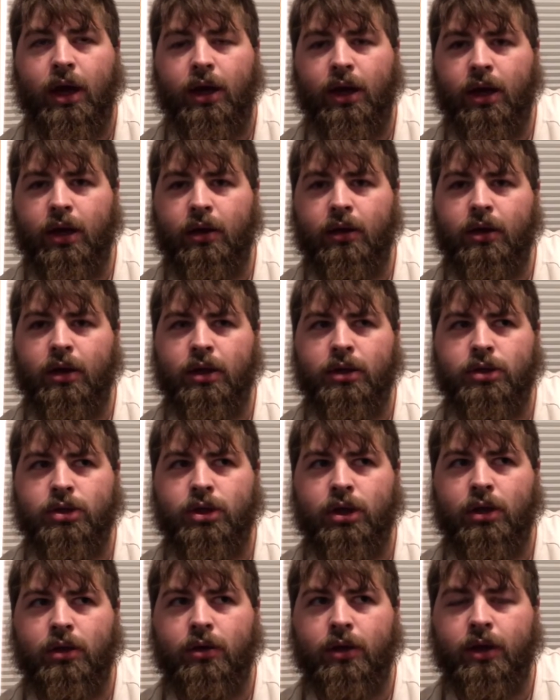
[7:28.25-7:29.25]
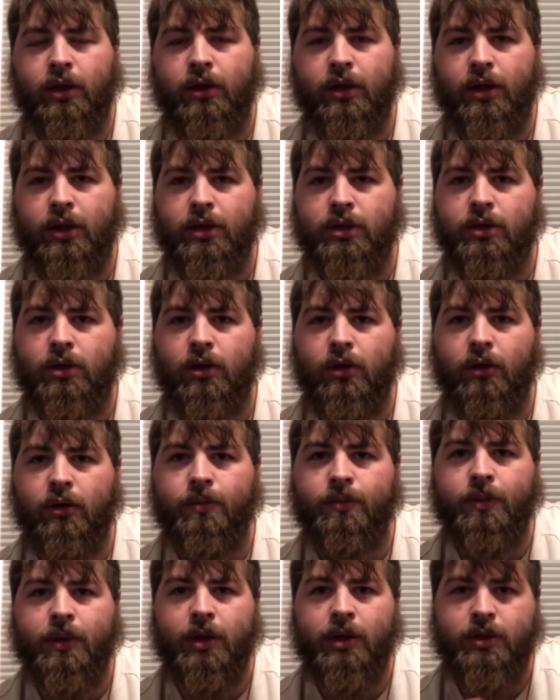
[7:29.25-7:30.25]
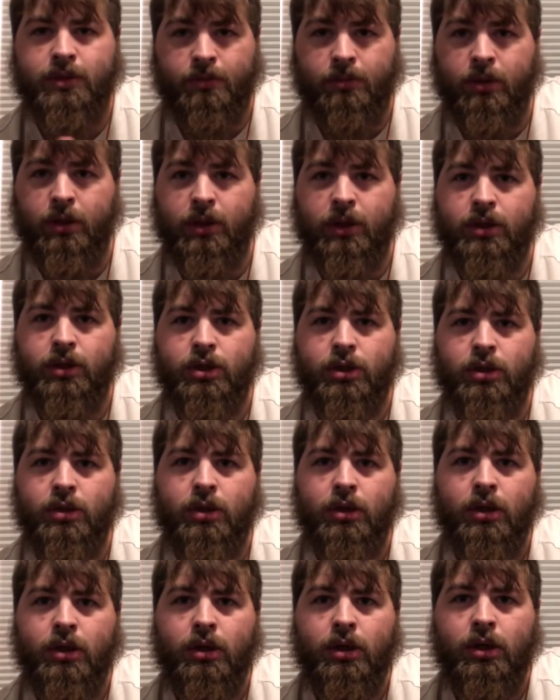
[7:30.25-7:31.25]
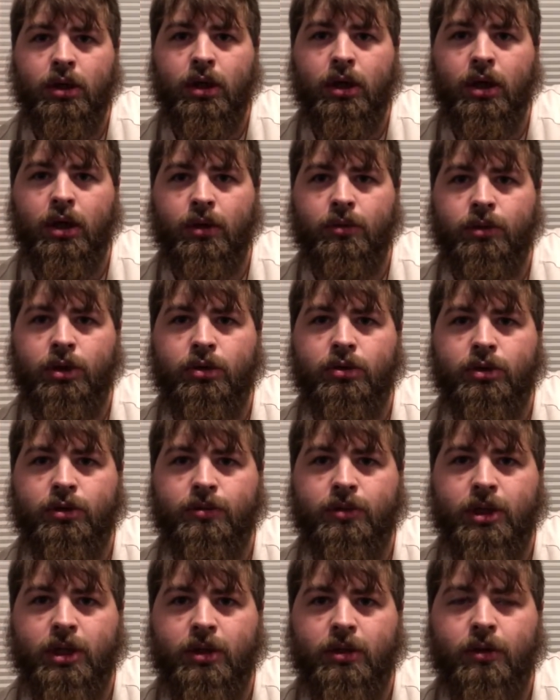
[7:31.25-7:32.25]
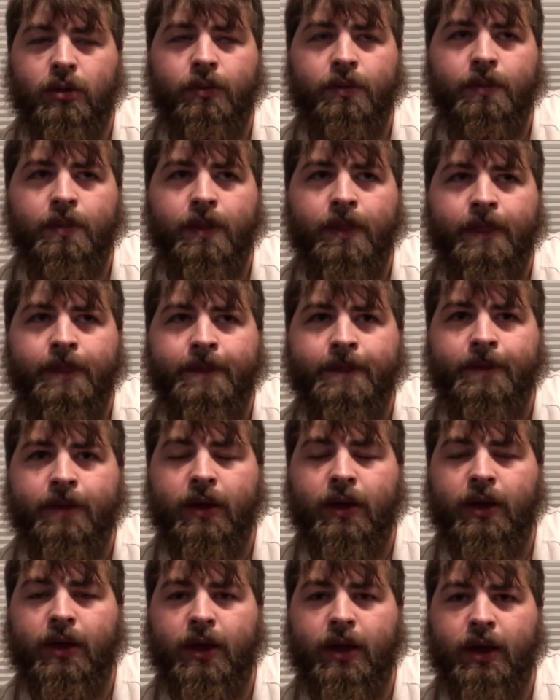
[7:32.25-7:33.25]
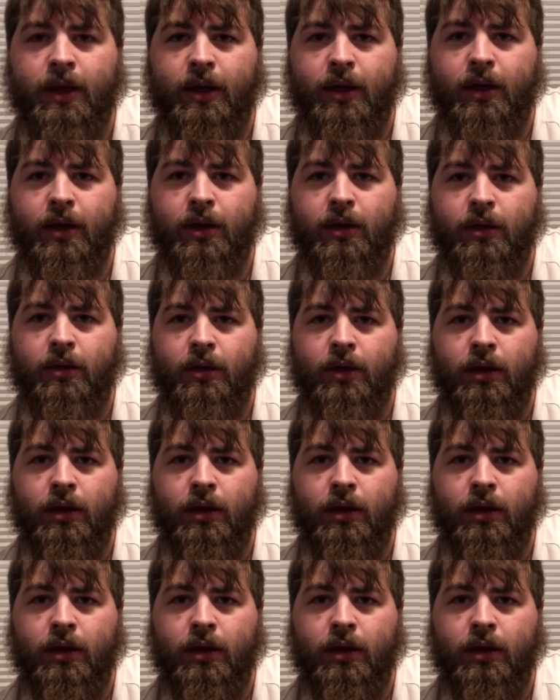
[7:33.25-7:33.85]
Air Gun Show, I think it's called. It's a British YouTube channel, and